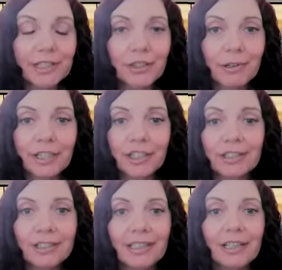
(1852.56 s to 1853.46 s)

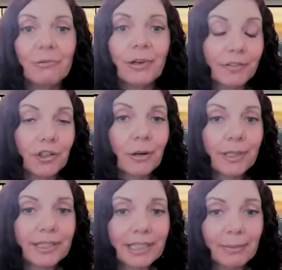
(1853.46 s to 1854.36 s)
situation. We have
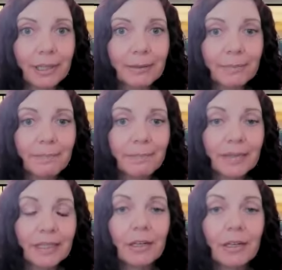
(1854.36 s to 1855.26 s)
trouble sleeping.